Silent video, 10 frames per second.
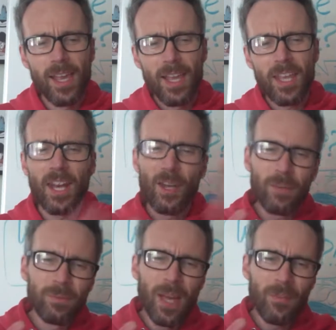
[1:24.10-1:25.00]
You know,
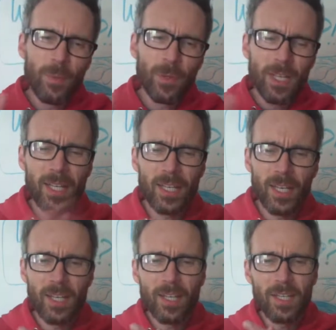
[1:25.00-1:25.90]
everybody,
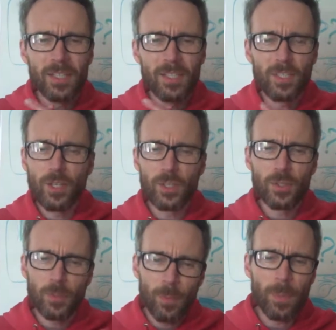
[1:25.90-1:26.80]

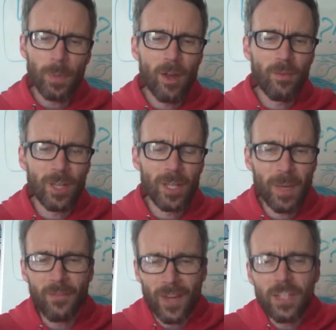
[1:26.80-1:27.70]
some people aren't really
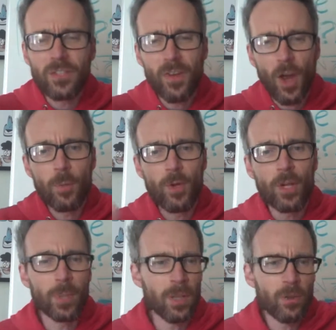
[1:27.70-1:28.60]
big fans of homework,
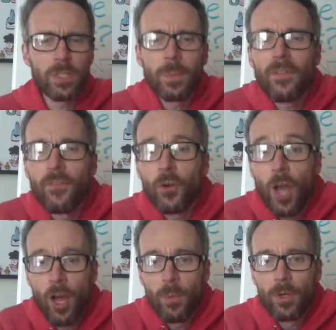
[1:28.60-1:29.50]
but I thought it's a bit of fun
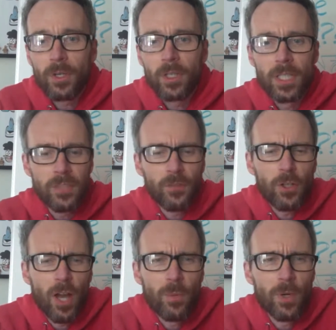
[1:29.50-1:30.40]
homework. It's fun
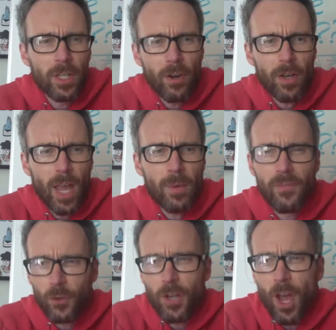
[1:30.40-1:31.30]
homework. You're okay with
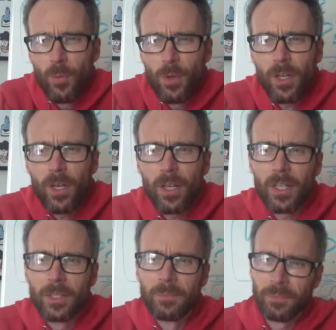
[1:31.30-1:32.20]
fun homework, aren't you?
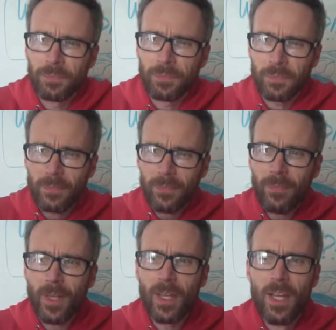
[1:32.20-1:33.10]

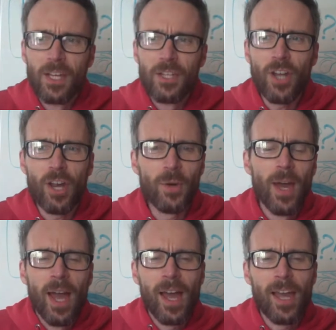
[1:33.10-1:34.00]
So
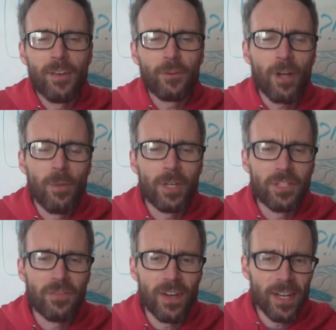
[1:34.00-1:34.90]
fun homework is
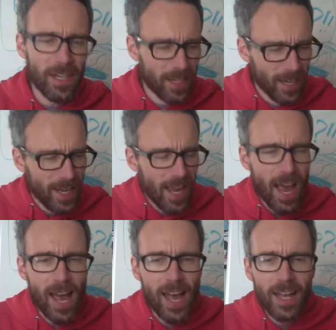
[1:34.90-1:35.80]
fine.
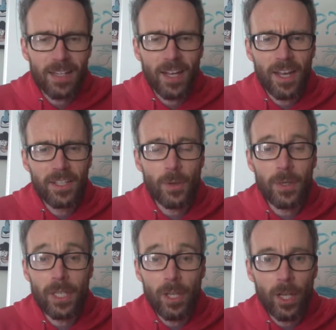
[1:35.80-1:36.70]
And so I
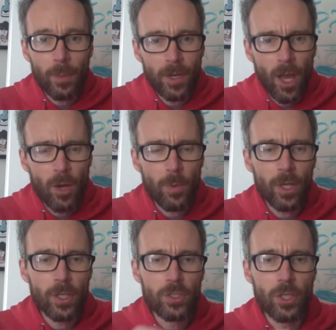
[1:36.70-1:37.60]
set you a little bit of homework
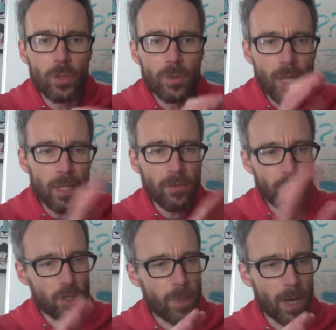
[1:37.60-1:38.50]
to take the
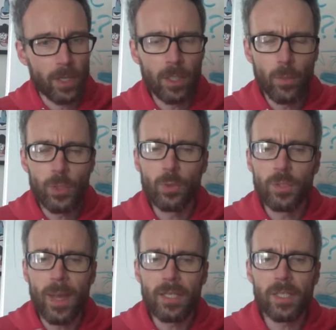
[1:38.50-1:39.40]
first panel, which was
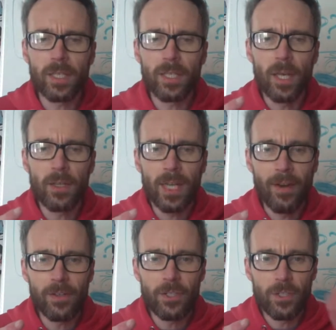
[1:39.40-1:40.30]
basically the
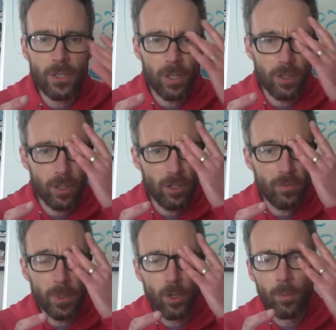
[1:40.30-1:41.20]
characters that you've
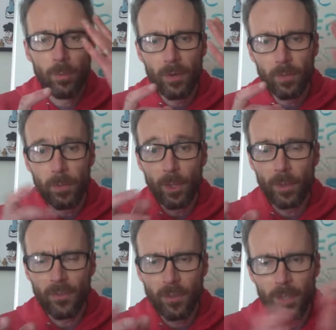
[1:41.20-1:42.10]
become a little
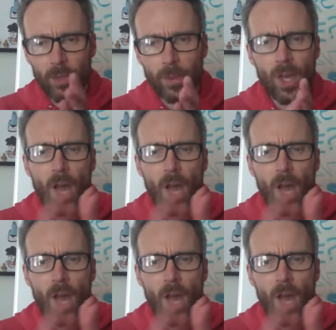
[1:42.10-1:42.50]
bit familiar with.